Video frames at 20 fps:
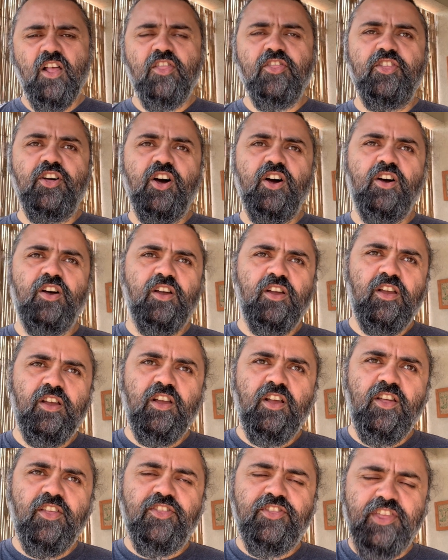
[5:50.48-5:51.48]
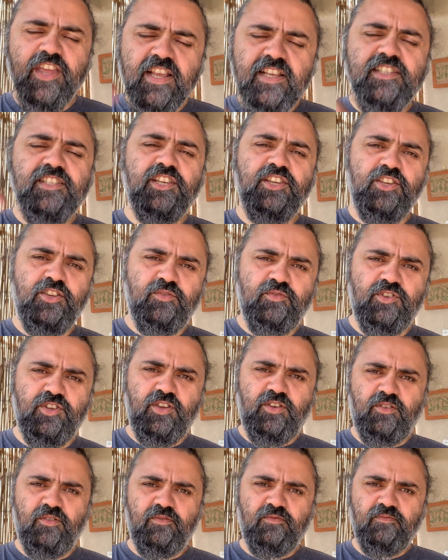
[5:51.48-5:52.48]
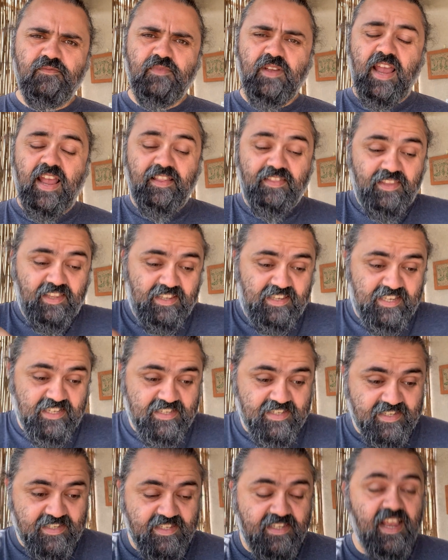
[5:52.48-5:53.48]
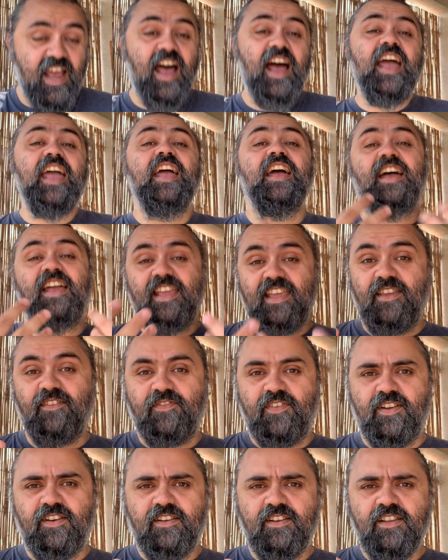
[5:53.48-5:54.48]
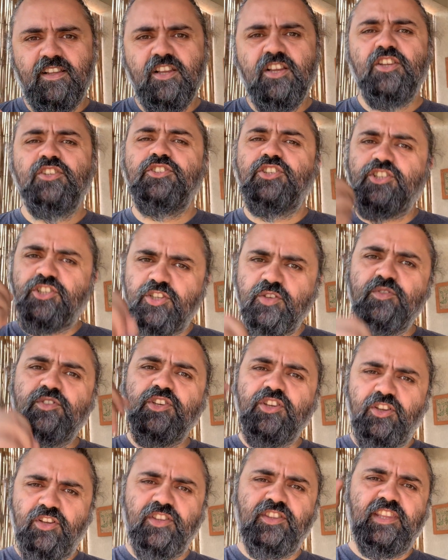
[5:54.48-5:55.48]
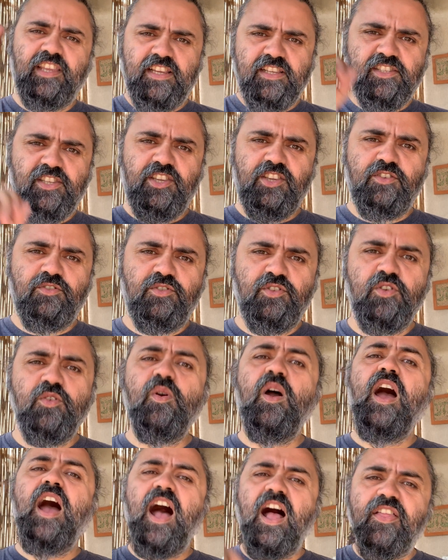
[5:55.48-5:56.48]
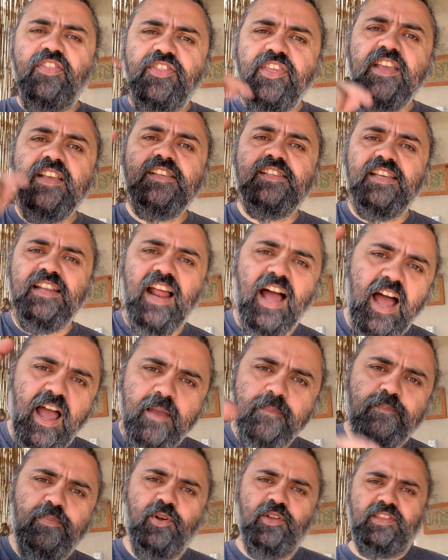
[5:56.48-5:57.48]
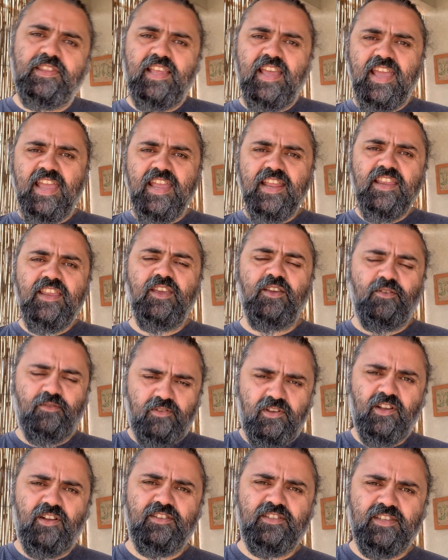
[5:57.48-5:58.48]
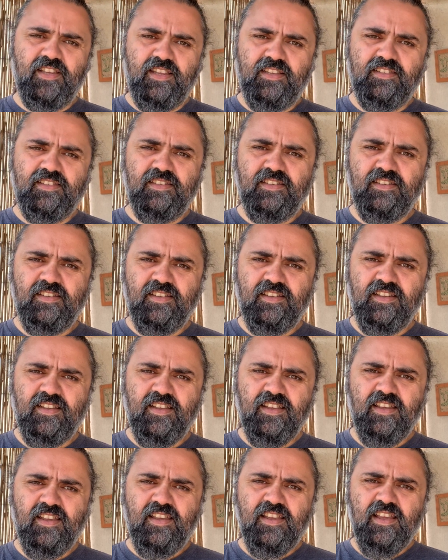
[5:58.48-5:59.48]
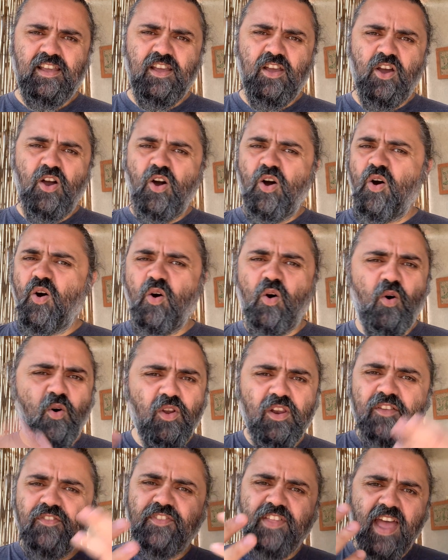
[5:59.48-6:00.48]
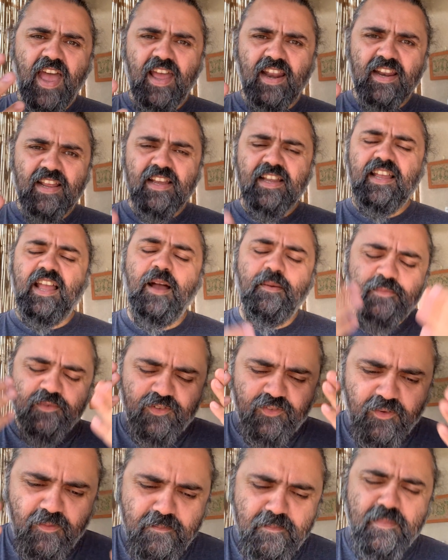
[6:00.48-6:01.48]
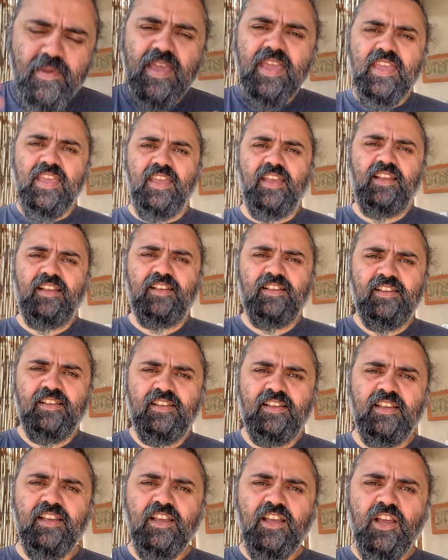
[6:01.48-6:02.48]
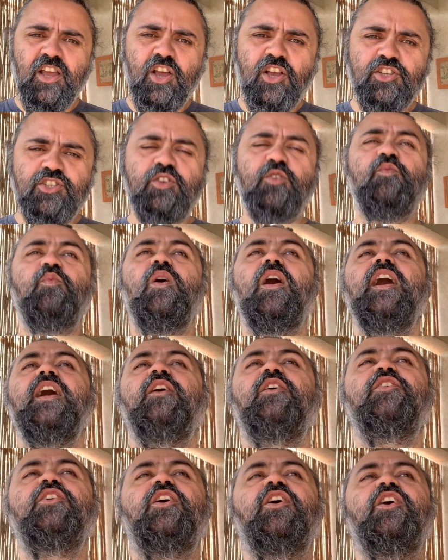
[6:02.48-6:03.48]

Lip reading: The things that you do and the desire even to do the good things that you do are things that I put there in you, God says. All of that comes from me. So why on